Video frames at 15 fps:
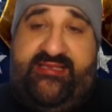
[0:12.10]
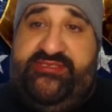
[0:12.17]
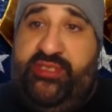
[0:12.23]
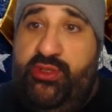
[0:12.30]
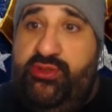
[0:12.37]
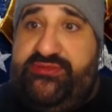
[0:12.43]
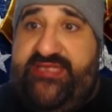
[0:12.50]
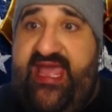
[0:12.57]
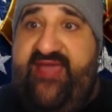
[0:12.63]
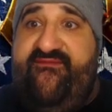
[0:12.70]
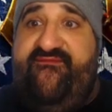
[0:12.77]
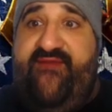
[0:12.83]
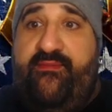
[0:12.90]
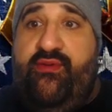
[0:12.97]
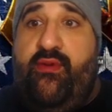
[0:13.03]
Tuesday,
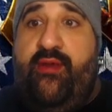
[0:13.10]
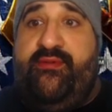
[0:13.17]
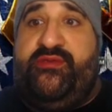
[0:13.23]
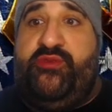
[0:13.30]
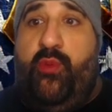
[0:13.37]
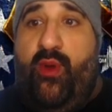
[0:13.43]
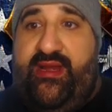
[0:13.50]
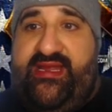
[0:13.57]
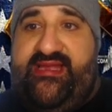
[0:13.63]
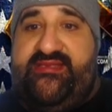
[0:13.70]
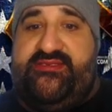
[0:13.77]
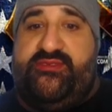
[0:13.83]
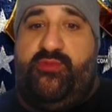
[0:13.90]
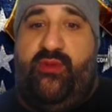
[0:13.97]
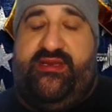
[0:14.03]
February 20th,
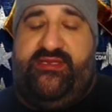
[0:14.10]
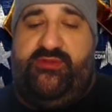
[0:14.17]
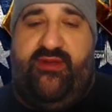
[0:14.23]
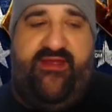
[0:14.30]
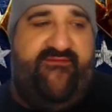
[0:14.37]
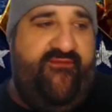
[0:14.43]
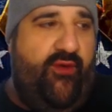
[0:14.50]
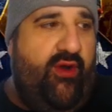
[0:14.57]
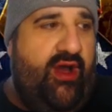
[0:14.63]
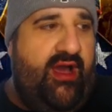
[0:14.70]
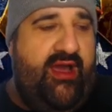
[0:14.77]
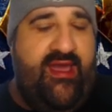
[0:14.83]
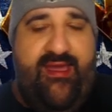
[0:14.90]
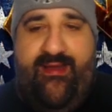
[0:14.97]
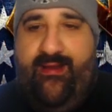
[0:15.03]
2024.